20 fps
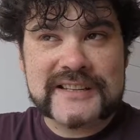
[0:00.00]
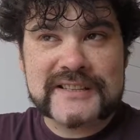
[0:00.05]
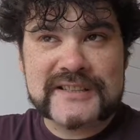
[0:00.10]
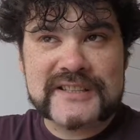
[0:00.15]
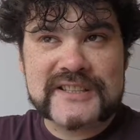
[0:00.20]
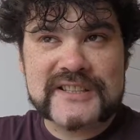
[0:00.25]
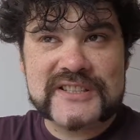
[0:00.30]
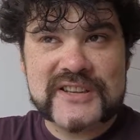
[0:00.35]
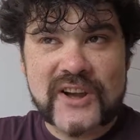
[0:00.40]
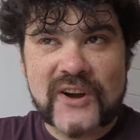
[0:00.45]

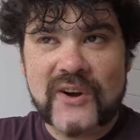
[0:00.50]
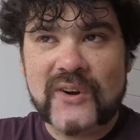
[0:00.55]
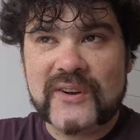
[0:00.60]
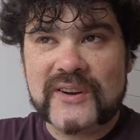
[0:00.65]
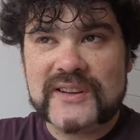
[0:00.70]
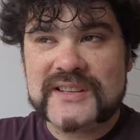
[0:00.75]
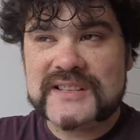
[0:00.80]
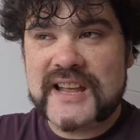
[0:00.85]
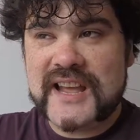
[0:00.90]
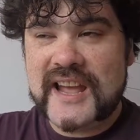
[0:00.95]

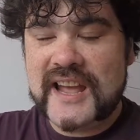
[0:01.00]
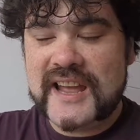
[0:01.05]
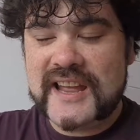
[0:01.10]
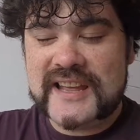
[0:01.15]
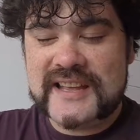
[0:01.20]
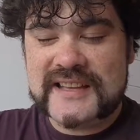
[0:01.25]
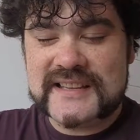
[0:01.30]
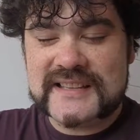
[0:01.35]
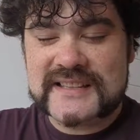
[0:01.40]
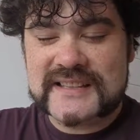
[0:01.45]
songs.
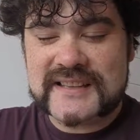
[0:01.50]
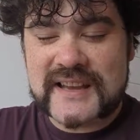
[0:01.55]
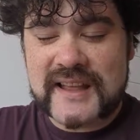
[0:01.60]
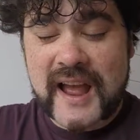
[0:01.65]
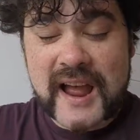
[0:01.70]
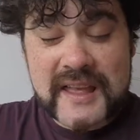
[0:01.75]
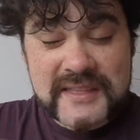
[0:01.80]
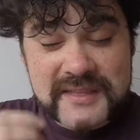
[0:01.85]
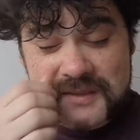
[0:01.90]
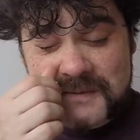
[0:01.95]
It is,
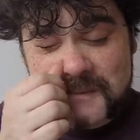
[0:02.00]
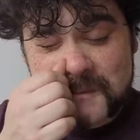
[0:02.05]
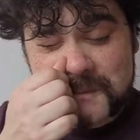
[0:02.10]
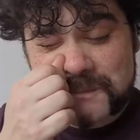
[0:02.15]
I